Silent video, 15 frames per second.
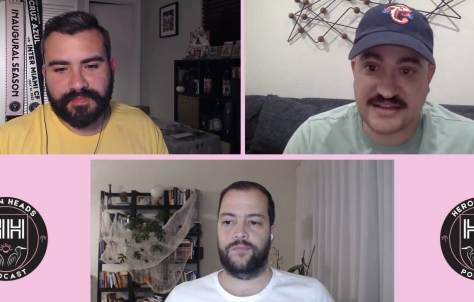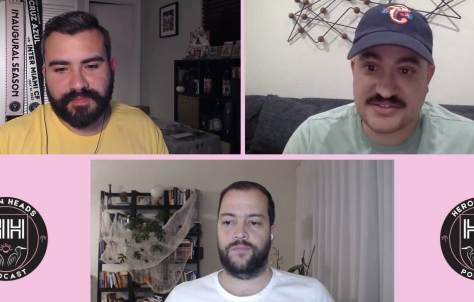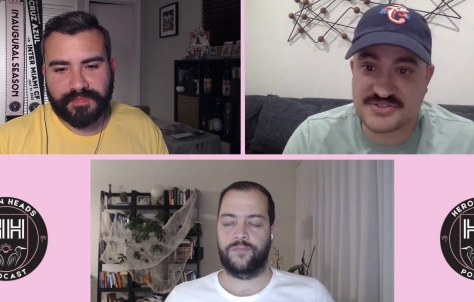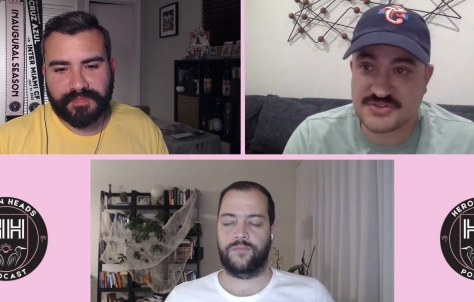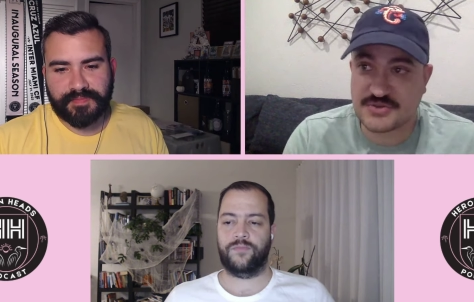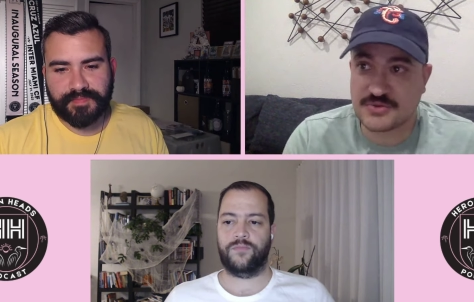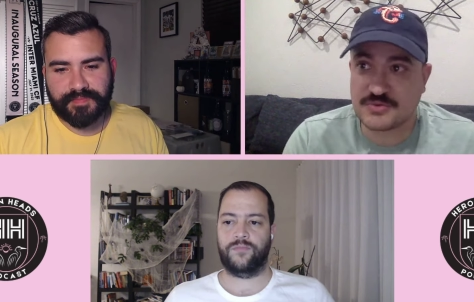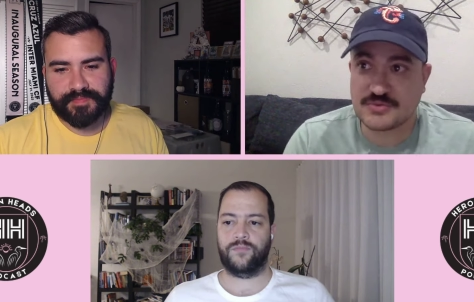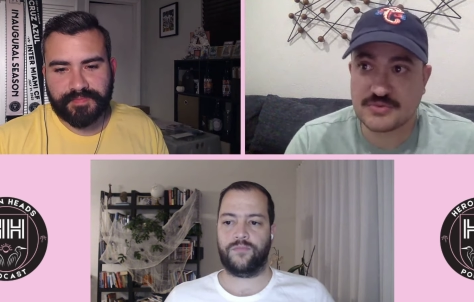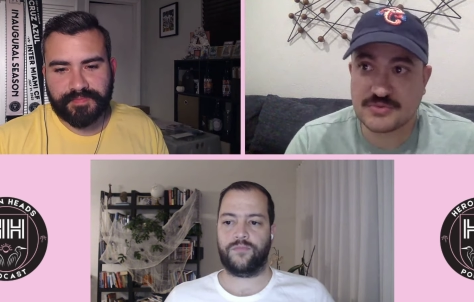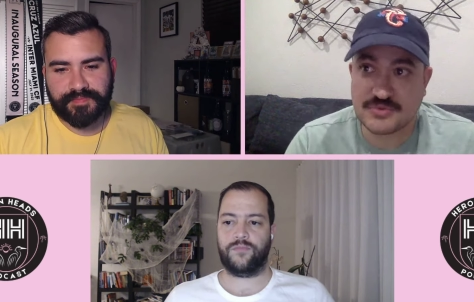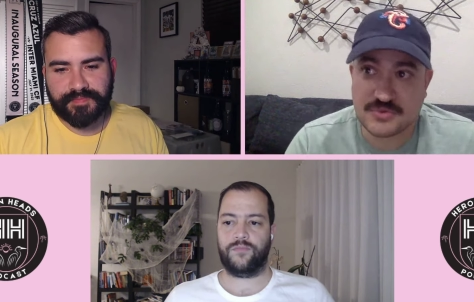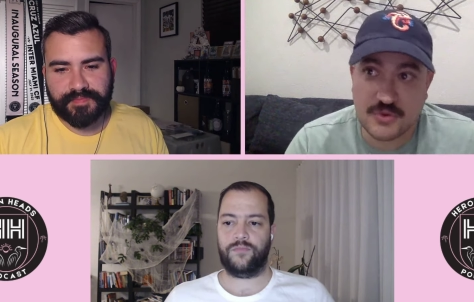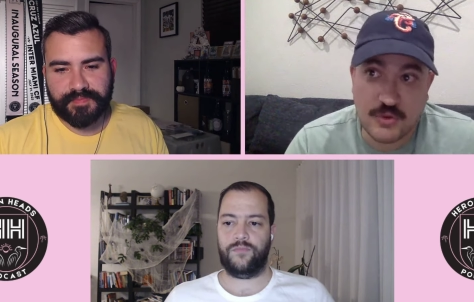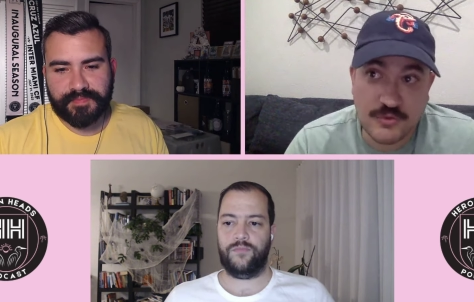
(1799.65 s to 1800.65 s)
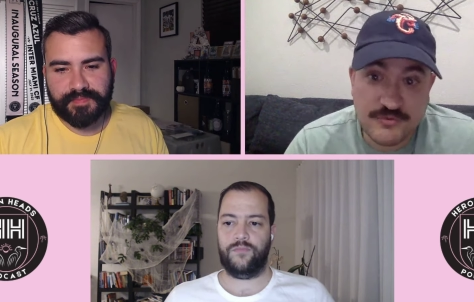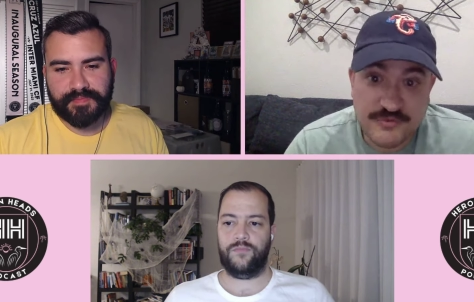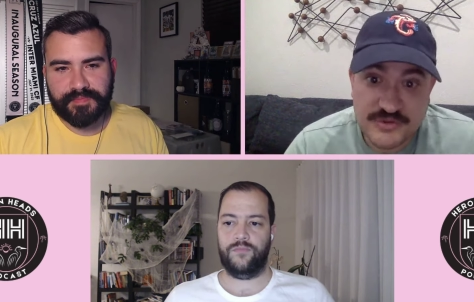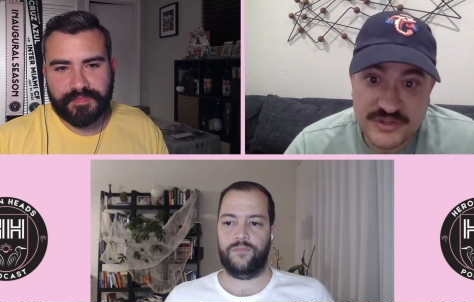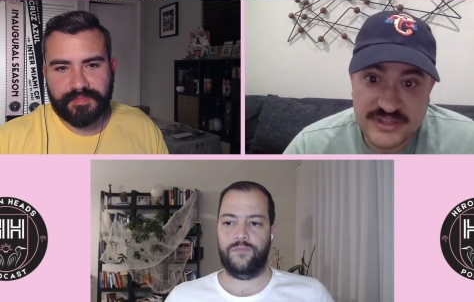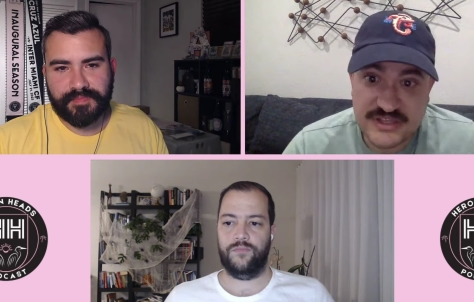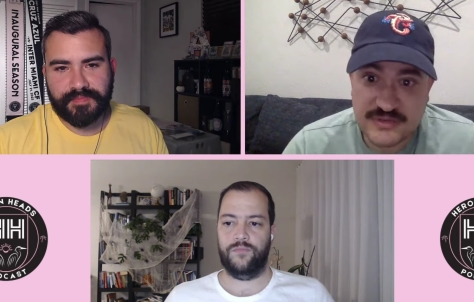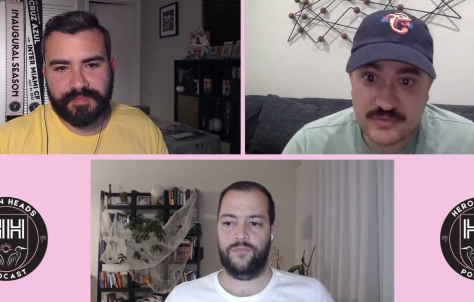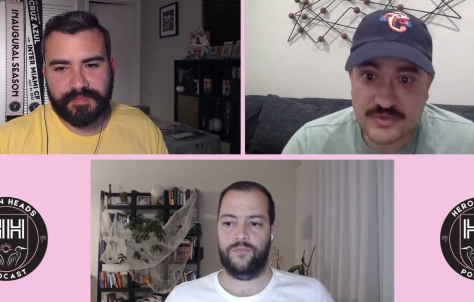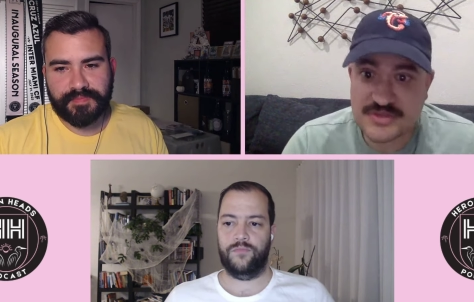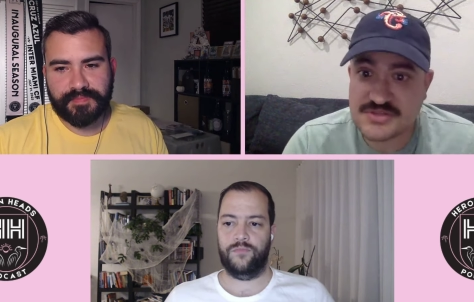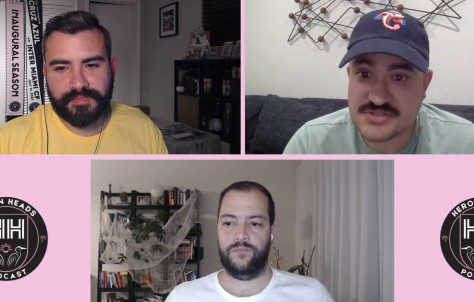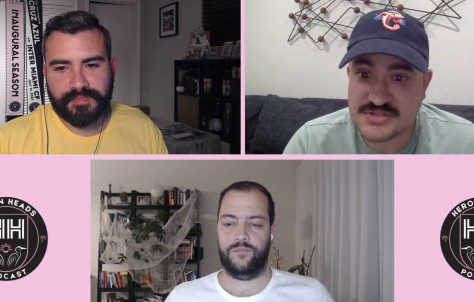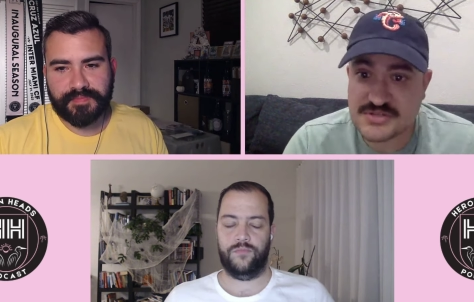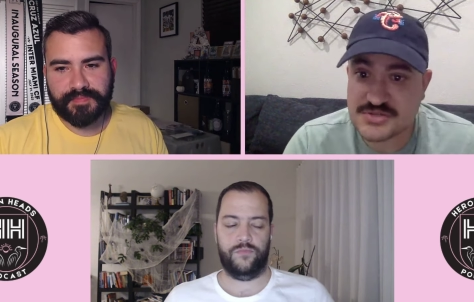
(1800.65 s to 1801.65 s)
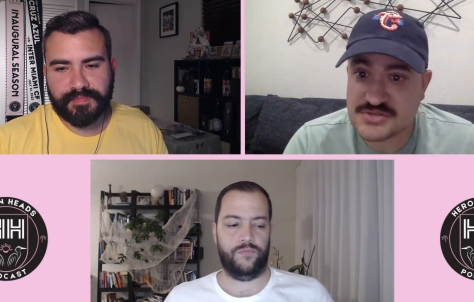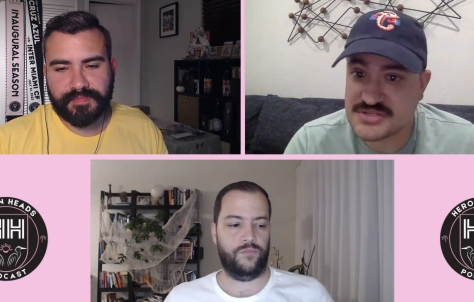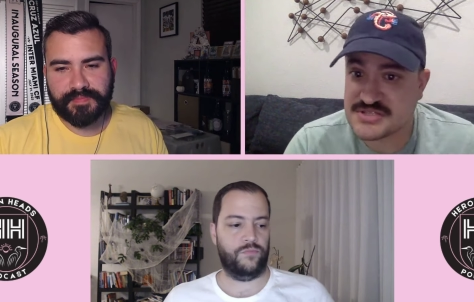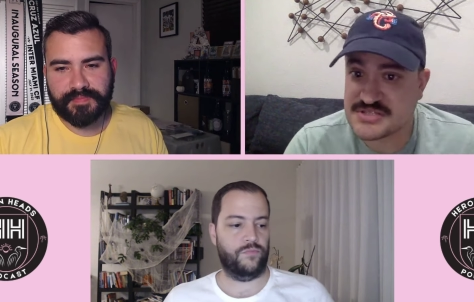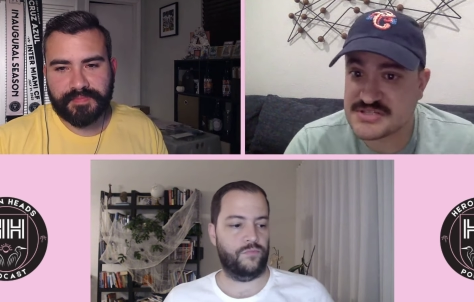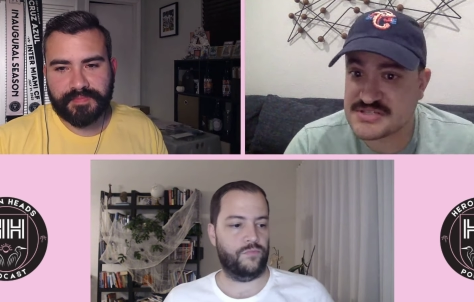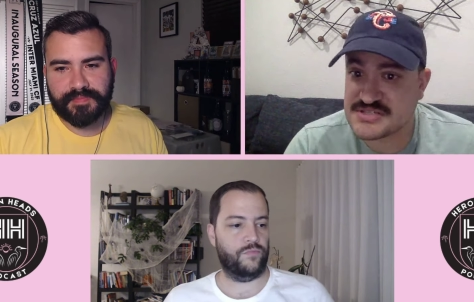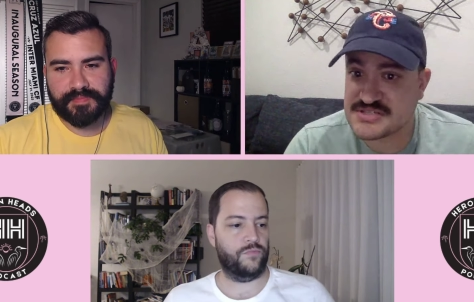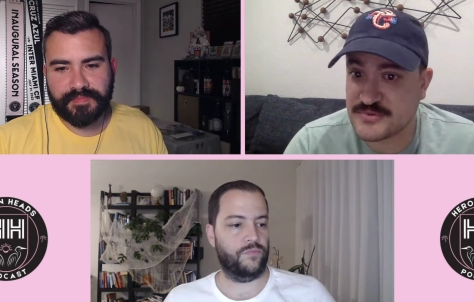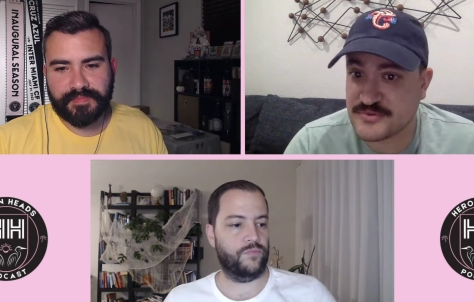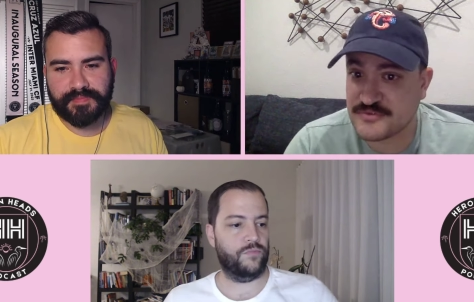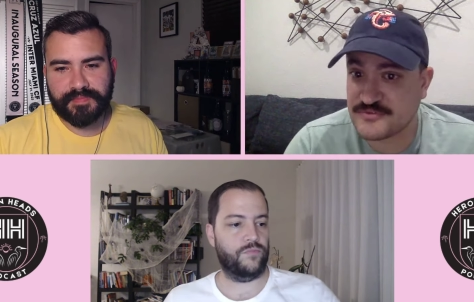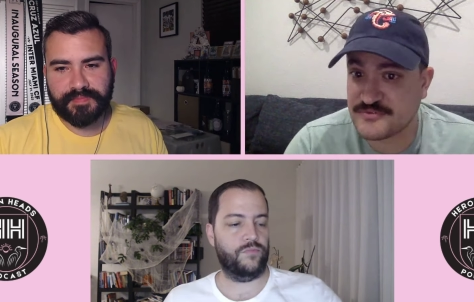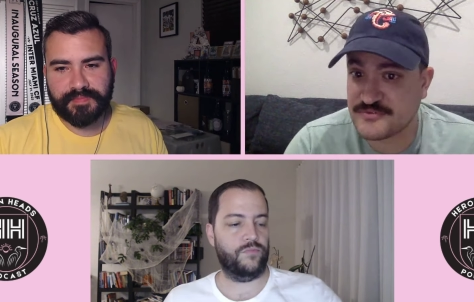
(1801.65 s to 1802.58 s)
Speaker 1: So hopefully, we still see this type